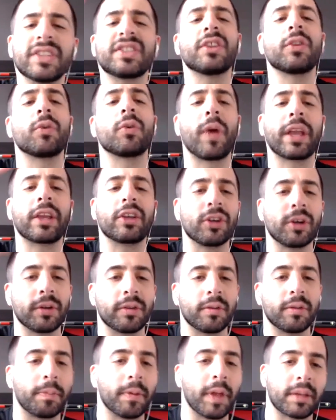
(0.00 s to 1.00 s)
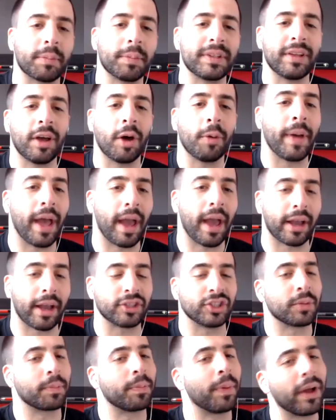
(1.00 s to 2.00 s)
just in the regular like Mattel
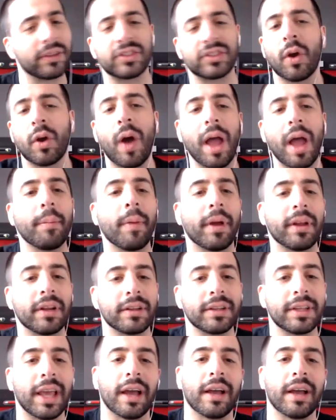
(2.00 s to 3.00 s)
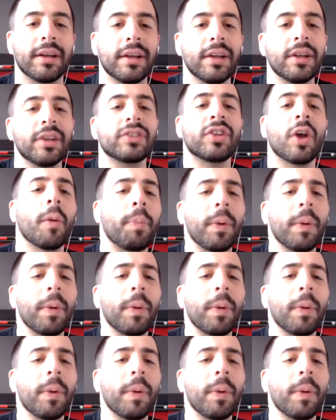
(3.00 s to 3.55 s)
packaging. But so I might So